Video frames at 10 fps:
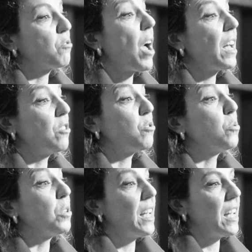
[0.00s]
trying
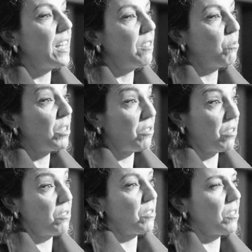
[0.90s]
to get
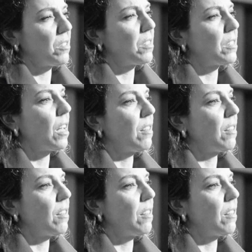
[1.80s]
resources